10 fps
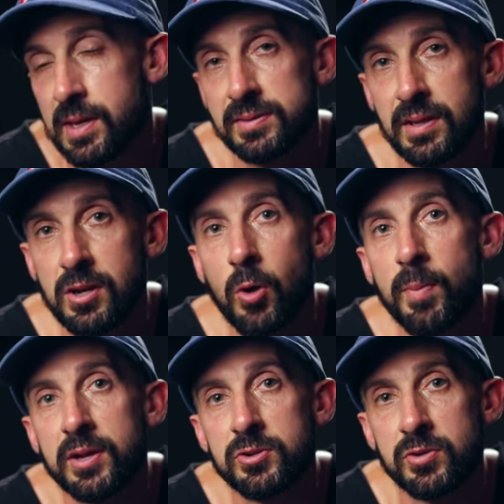He said, no,
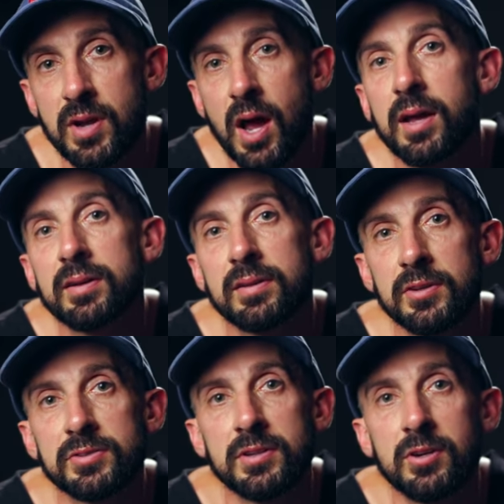man, you're not
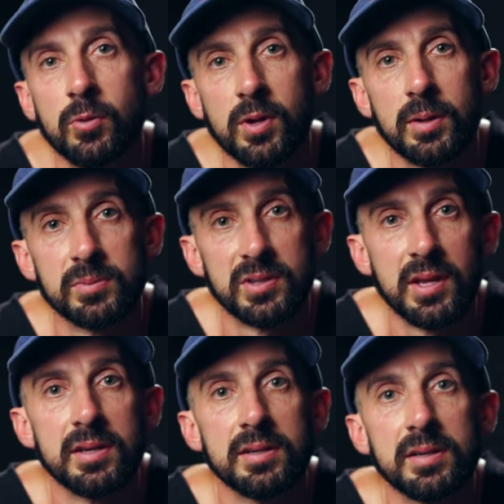listening to what I'm
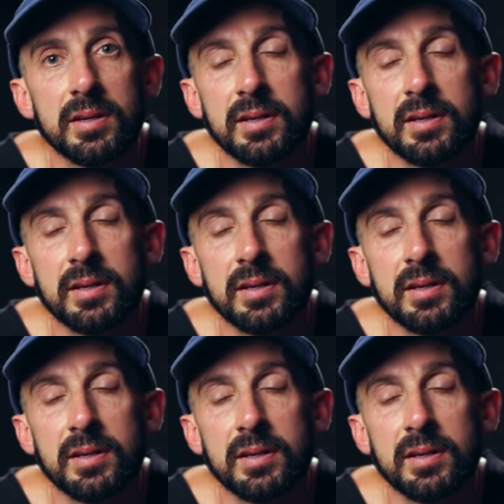saying.